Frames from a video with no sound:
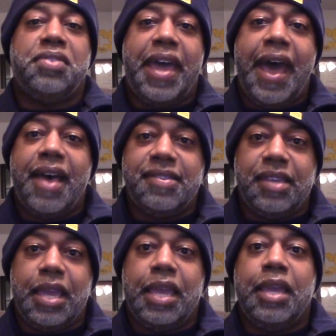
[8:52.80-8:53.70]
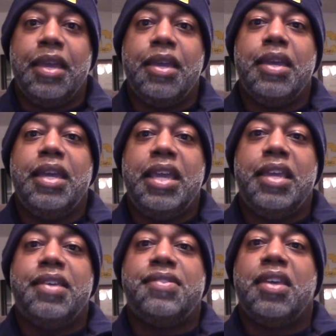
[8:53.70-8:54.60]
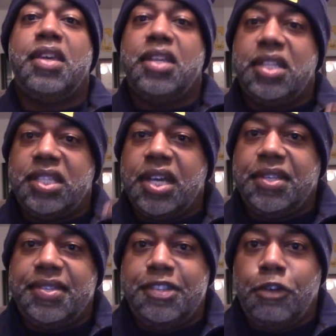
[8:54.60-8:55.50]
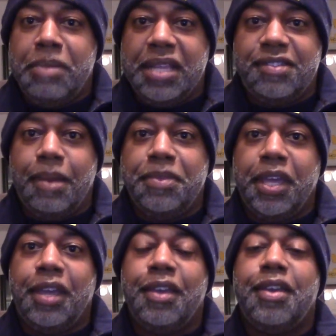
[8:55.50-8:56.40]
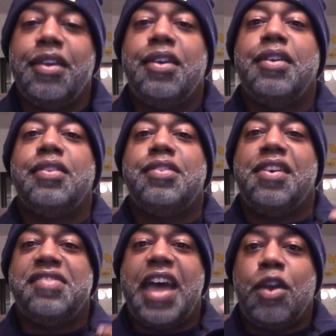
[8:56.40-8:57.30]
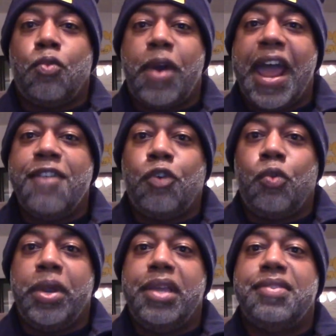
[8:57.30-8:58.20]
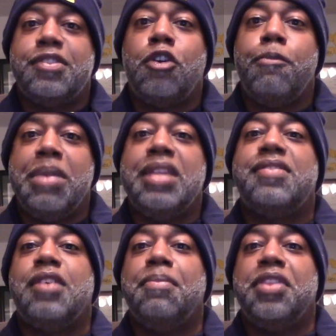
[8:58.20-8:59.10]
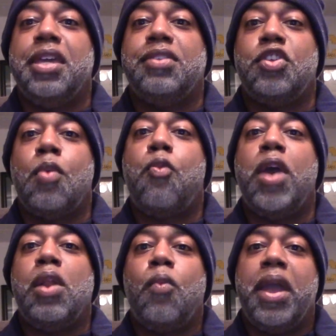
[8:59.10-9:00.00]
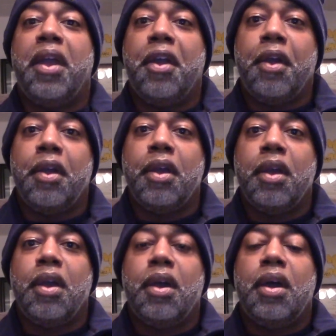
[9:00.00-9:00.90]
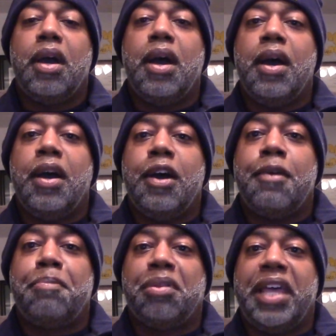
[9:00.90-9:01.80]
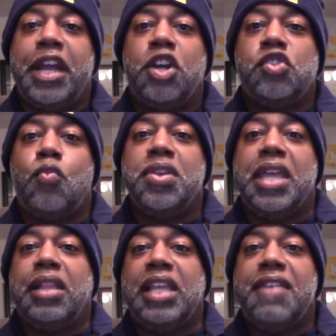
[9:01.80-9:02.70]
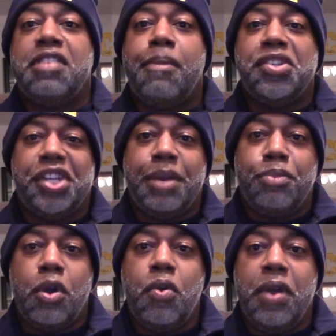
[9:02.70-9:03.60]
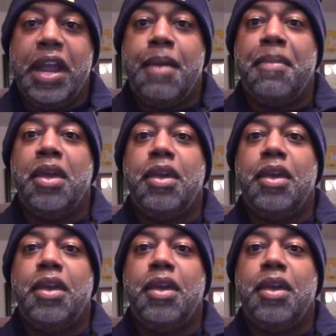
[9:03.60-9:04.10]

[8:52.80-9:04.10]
is asking is, does it still mean something? Does that rivalry still mean something to the point where players, when they leave the Michigan program,